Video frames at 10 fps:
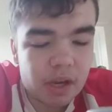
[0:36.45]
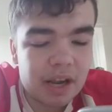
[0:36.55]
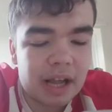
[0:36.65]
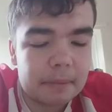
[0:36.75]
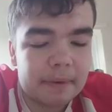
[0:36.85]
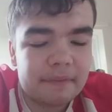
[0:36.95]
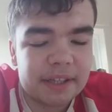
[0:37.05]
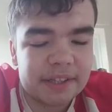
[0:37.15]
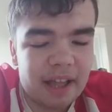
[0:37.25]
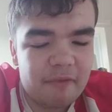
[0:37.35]
Helen
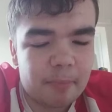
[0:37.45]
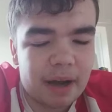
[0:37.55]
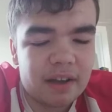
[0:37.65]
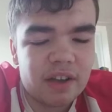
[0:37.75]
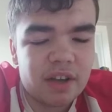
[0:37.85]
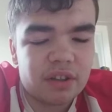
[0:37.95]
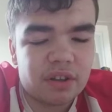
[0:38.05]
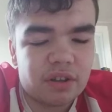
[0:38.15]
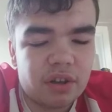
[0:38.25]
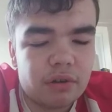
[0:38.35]
Mafazin left back.
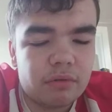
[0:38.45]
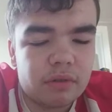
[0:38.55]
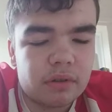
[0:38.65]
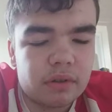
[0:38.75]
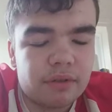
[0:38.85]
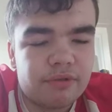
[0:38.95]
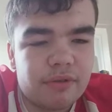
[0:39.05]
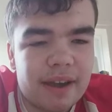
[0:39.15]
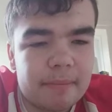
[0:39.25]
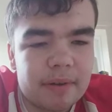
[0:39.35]
The
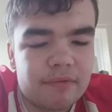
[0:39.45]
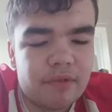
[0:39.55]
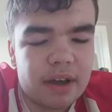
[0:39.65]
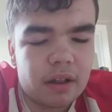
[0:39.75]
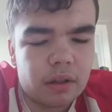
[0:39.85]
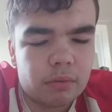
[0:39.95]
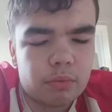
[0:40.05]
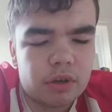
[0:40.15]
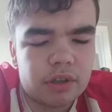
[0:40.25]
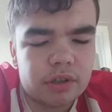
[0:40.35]
three midfield
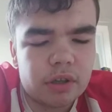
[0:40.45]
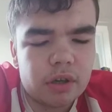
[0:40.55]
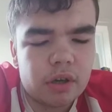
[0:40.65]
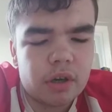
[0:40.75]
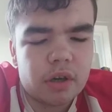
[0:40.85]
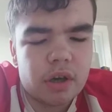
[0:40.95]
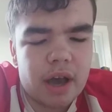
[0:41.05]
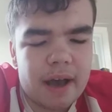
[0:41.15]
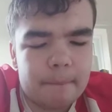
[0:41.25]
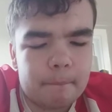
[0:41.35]
was
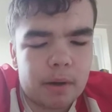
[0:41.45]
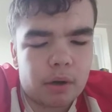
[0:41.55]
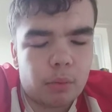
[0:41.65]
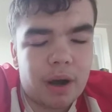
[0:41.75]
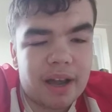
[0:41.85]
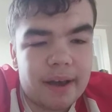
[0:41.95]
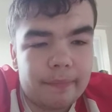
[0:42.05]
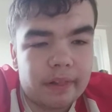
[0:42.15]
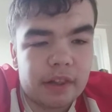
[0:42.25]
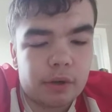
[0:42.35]

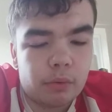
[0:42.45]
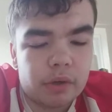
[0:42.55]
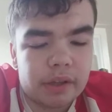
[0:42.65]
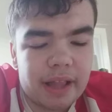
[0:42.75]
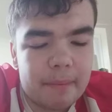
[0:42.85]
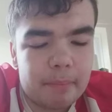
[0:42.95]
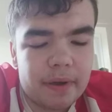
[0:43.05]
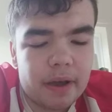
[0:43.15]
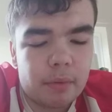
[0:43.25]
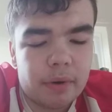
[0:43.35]
Maguire, Scorn and
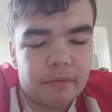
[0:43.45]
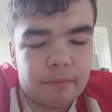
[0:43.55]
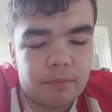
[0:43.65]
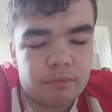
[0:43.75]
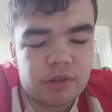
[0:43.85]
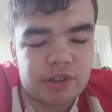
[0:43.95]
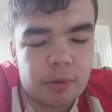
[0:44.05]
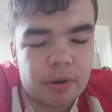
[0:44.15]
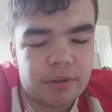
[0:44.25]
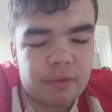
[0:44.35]
Ledbetter with
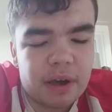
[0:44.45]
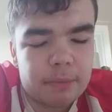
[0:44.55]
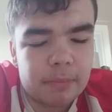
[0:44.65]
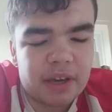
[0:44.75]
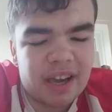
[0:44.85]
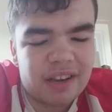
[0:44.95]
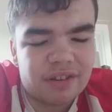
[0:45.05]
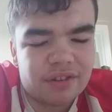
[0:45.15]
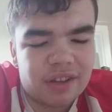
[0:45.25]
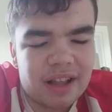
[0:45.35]
Stewart on the right,
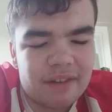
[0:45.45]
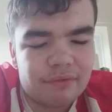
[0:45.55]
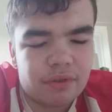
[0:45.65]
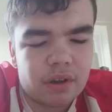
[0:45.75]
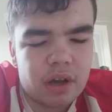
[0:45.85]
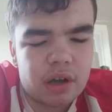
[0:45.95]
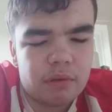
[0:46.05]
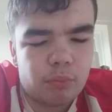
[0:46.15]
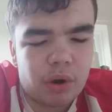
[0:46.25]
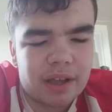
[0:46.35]
McGeady on the left,
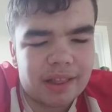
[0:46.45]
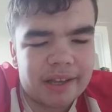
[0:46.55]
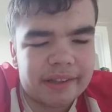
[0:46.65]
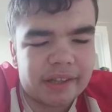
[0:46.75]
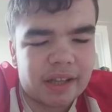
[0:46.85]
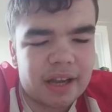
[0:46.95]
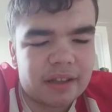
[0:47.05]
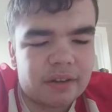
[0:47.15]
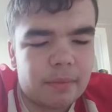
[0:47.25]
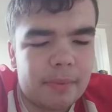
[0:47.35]
White leading the
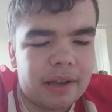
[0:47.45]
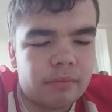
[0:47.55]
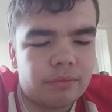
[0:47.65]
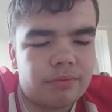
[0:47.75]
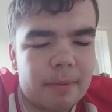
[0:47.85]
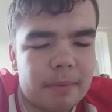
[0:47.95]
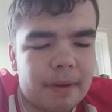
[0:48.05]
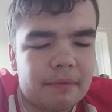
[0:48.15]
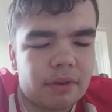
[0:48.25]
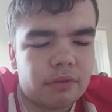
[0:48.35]
line. And on the bench with Remy
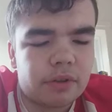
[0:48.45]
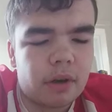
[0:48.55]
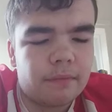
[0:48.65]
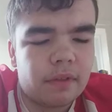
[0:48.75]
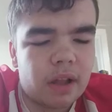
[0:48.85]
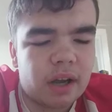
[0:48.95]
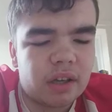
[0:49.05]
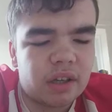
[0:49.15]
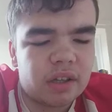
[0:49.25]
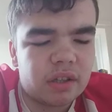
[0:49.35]
Matthews, Tom
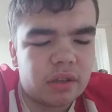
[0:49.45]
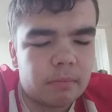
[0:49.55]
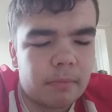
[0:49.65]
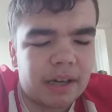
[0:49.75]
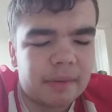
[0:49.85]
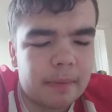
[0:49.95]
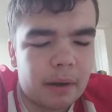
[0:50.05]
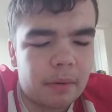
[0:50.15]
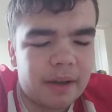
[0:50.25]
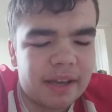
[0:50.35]
Flanagan, Max
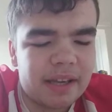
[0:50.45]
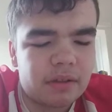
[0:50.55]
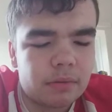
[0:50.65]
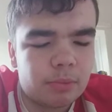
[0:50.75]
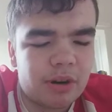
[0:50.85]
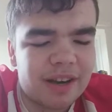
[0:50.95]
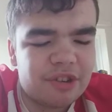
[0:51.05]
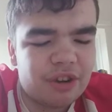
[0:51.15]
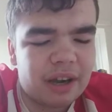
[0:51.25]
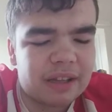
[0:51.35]
Power, Ian
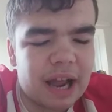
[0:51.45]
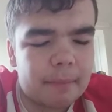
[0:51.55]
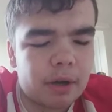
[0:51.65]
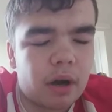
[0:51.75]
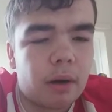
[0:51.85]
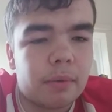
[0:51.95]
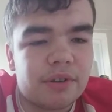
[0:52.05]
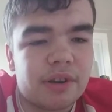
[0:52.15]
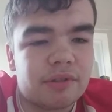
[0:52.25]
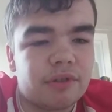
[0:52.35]
O'Brien, Jack Diamond, Carl
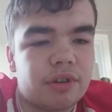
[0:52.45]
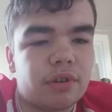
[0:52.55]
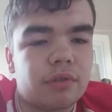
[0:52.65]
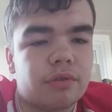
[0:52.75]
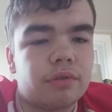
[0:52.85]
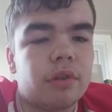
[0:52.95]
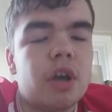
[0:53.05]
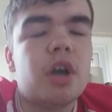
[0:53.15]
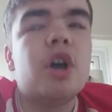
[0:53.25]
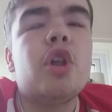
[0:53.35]
Winchester and Jordan Joe.
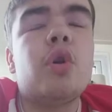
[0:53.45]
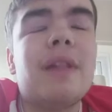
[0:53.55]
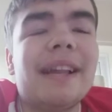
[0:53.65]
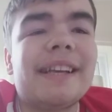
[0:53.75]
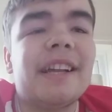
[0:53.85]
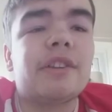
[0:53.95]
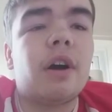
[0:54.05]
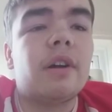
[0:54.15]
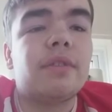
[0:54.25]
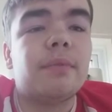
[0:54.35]
So let's get
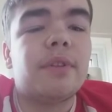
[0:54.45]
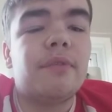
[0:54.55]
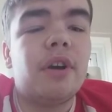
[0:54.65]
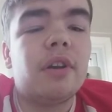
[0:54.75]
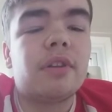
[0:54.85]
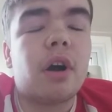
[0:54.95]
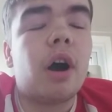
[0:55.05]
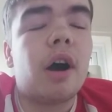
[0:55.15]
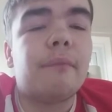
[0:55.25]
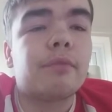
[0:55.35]
started. So for the first
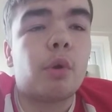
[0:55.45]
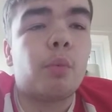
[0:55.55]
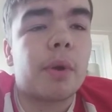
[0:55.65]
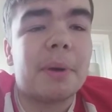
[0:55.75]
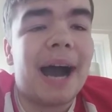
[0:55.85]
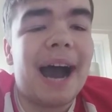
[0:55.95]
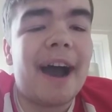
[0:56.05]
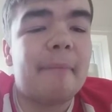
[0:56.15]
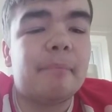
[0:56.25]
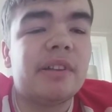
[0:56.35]
half, we were
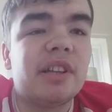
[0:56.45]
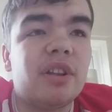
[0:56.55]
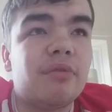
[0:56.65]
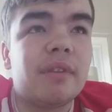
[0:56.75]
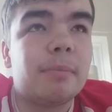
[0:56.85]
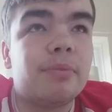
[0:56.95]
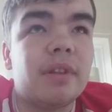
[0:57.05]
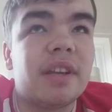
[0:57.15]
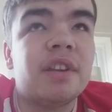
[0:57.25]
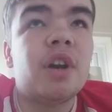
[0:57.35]
absolutely
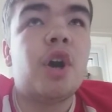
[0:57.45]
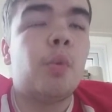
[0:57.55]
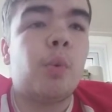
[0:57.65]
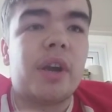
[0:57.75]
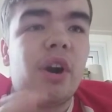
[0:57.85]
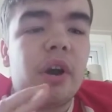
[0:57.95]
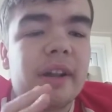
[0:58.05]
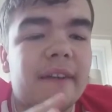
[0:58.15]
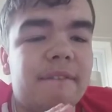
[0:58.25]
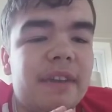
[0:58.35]
brilliant. We got
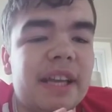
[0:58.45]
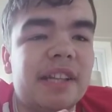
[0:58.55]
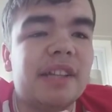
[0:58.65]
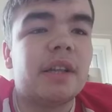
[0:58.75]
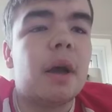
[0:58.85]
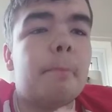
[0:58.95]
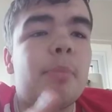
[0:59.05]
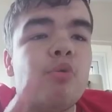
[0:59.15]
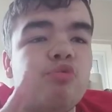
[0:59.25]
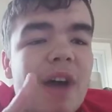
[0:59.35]
in their faces,
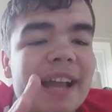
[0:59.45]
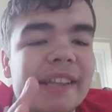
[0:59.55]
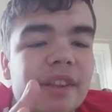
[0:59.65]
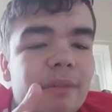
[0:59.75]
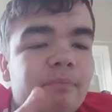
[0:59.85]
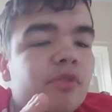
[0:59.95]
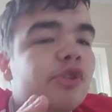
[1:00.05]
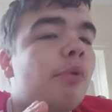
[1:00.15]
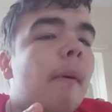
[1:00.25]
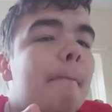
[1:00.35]
pressed them
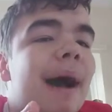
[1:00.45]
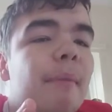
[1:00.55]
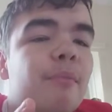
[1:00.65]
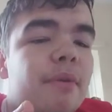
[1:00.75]
to a man.